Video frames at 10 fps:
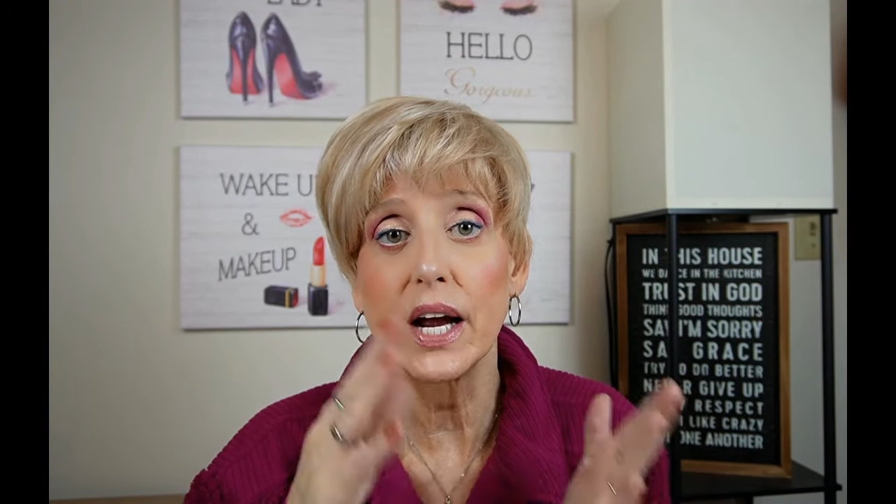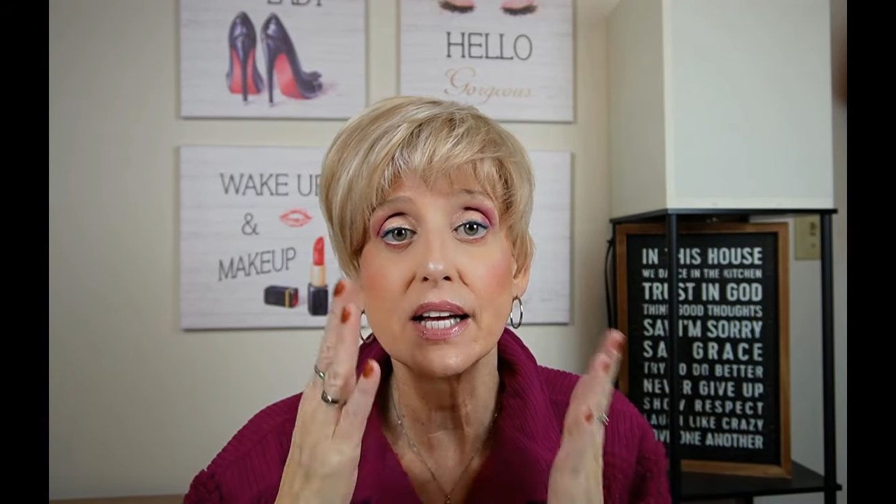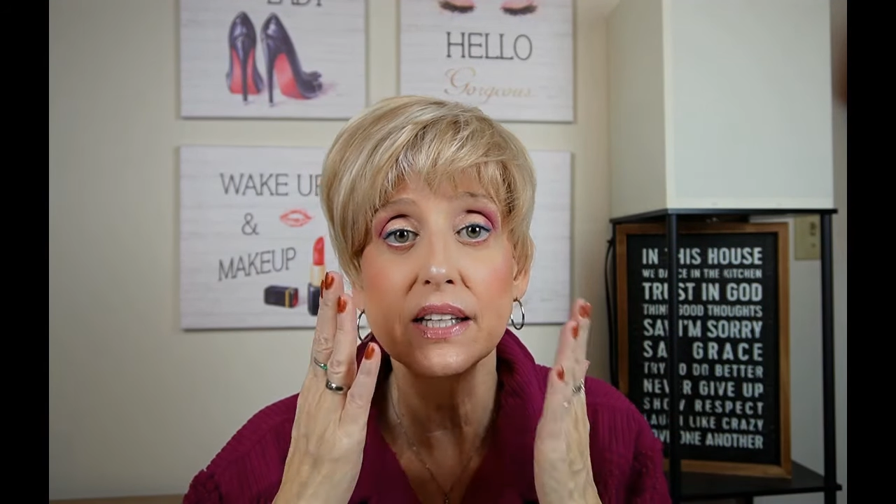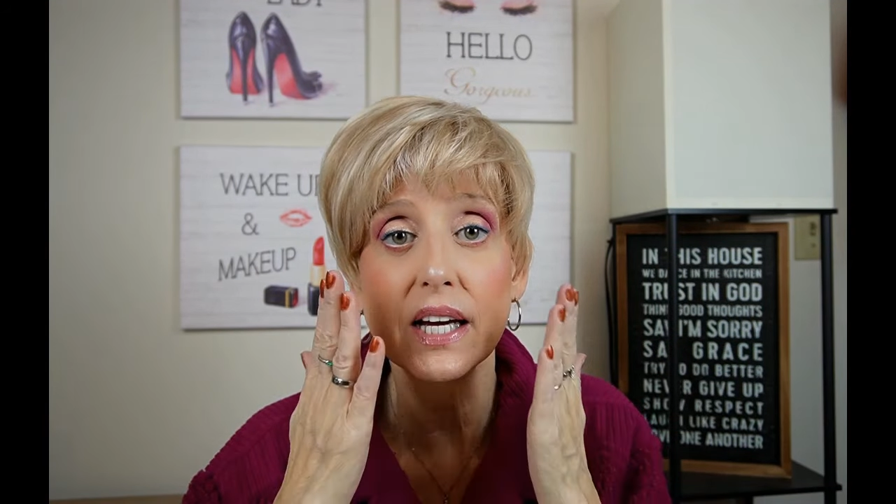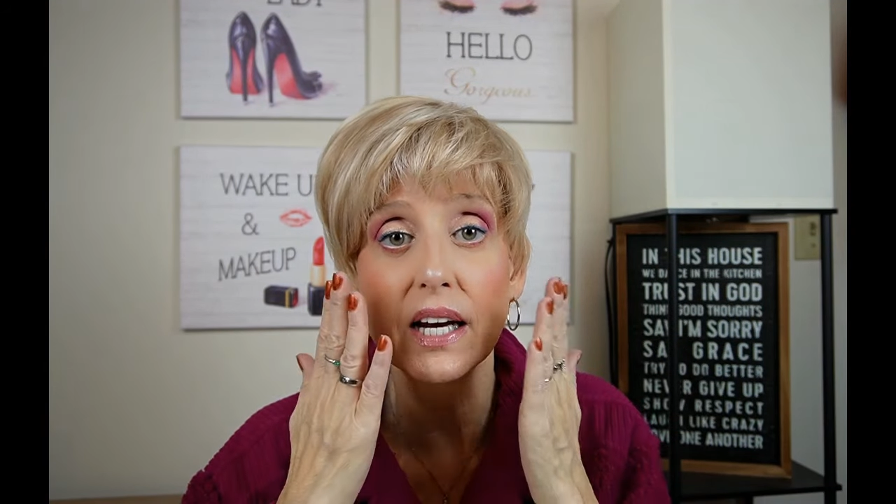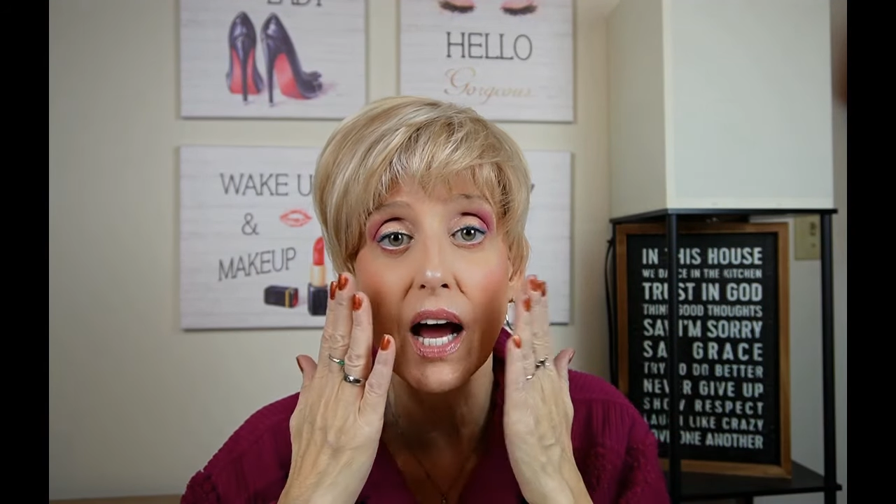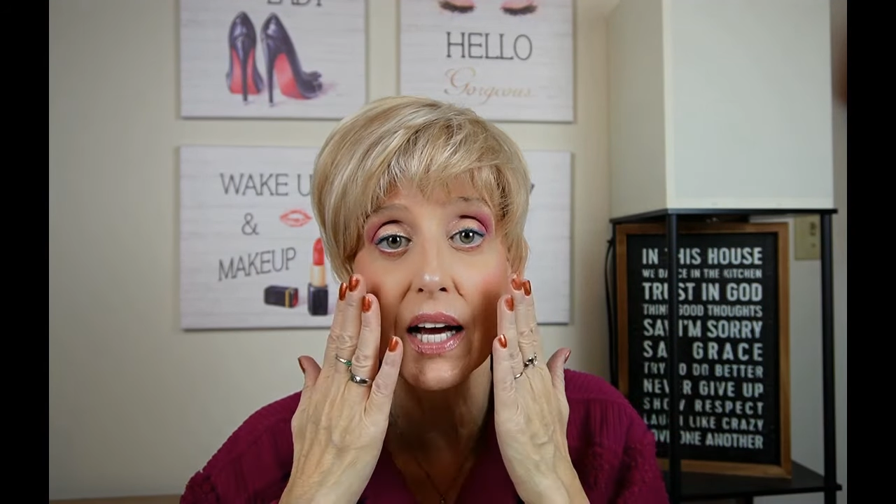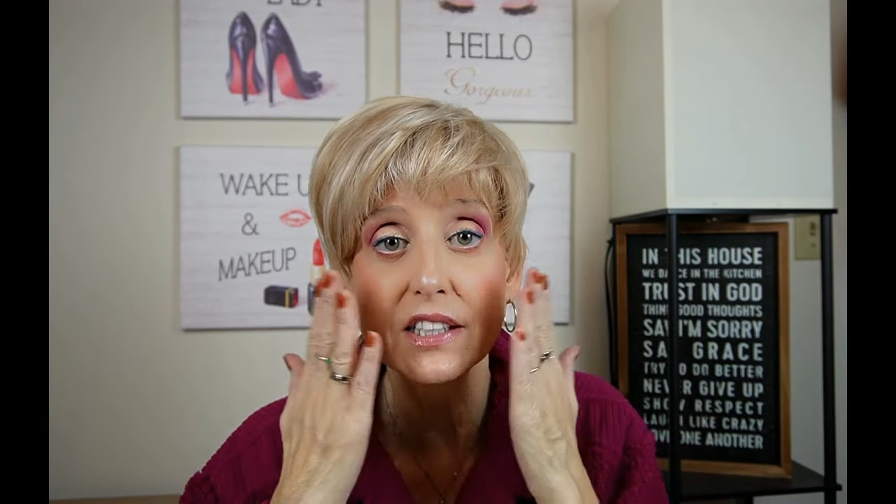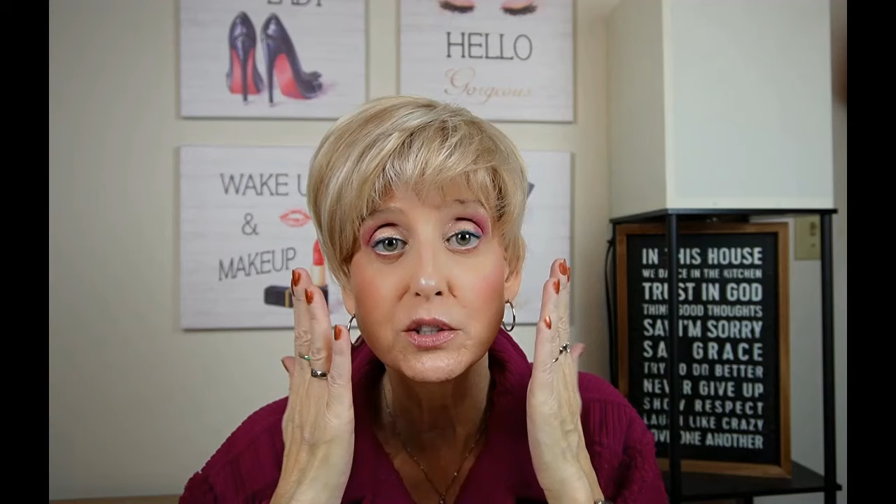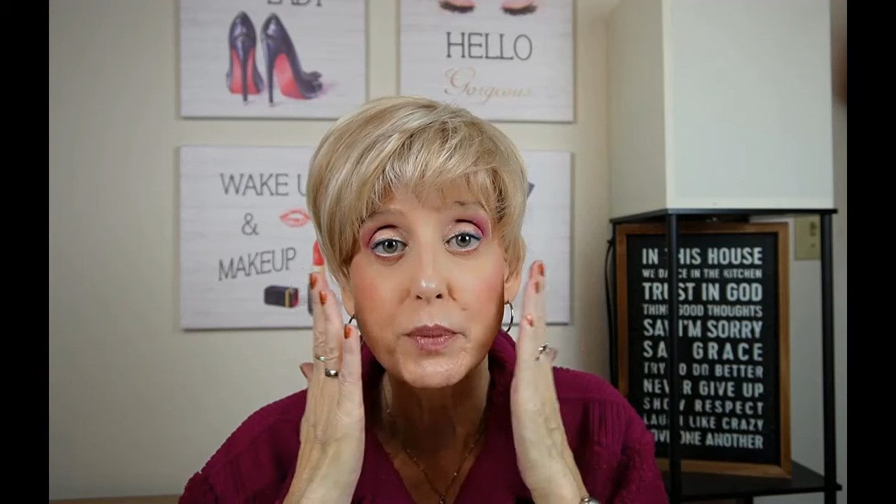and then
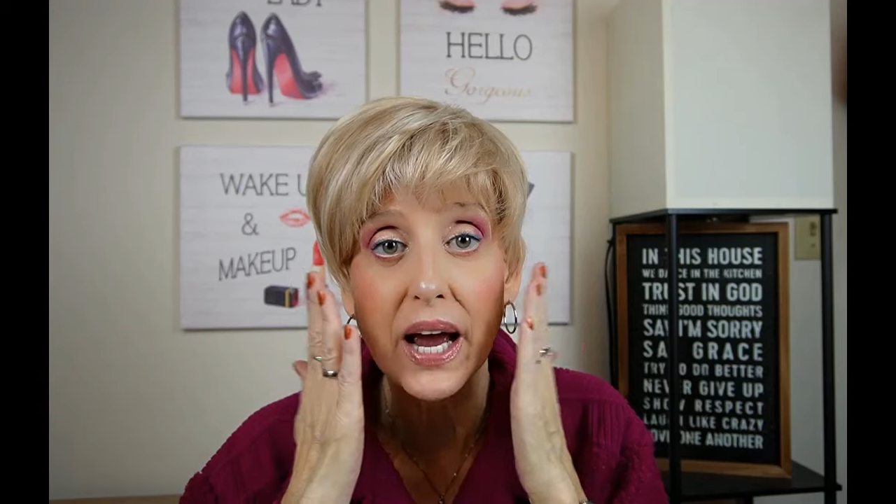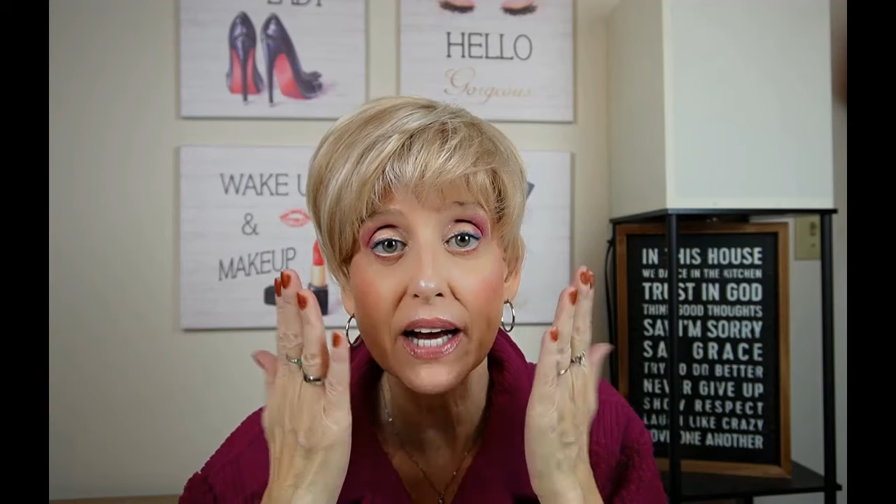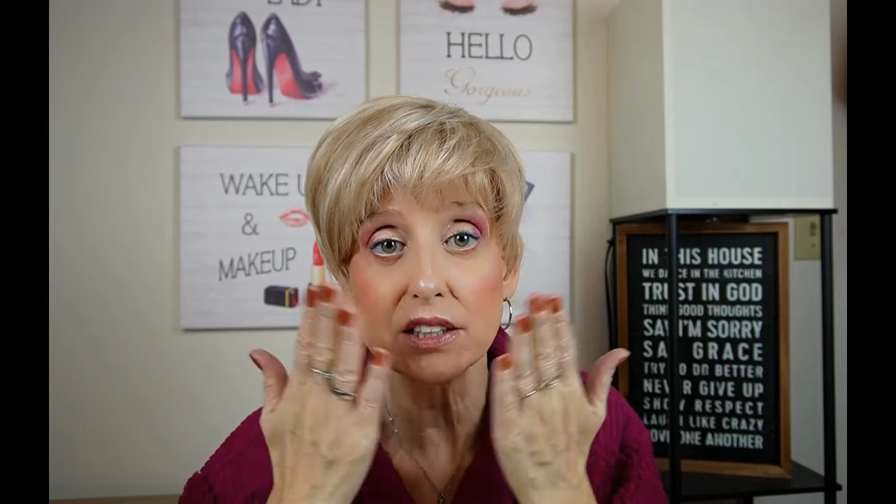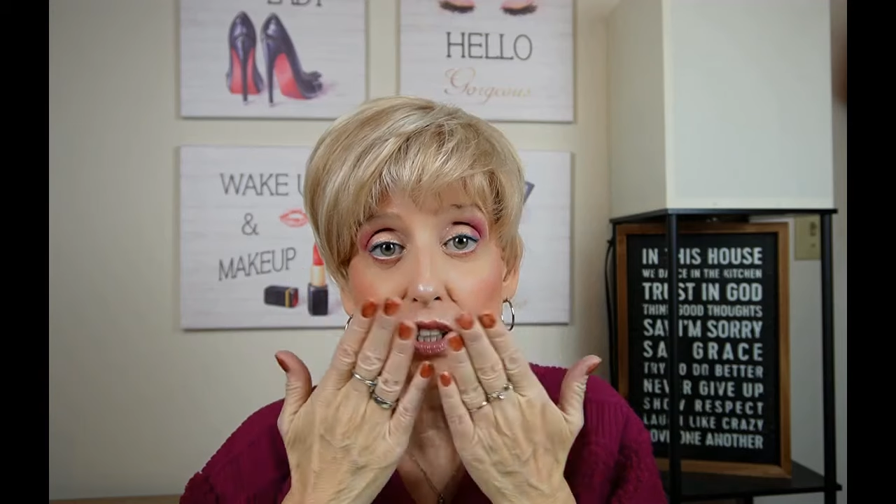ice packs